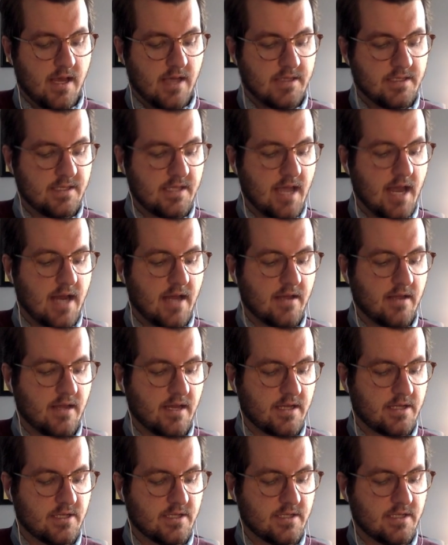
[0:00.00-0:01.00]
and static
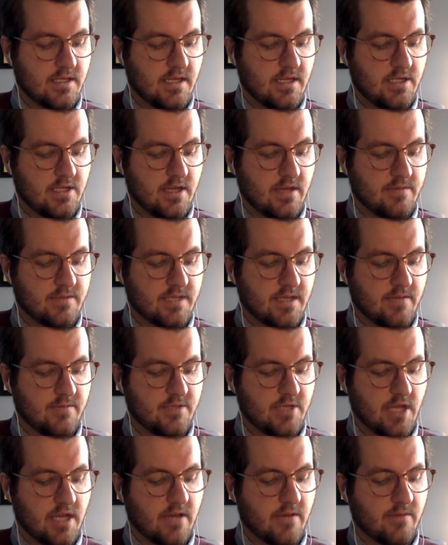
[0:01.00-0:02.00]
electricity jumps up
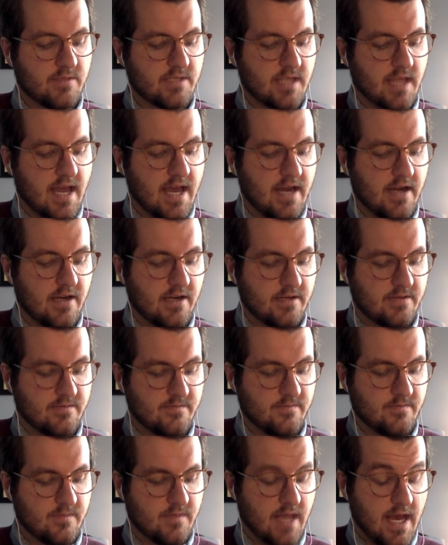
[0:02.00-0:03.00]
Jacob's ladder,
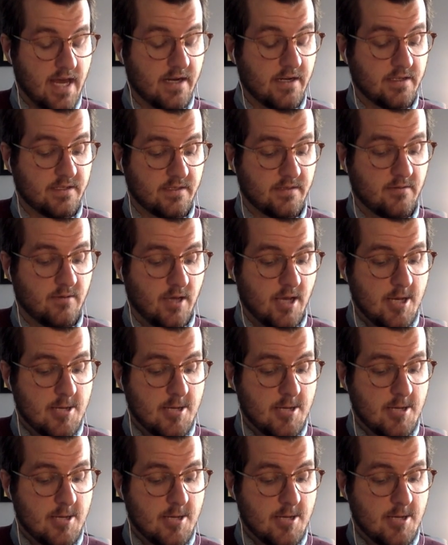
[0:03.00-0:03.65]
ladders.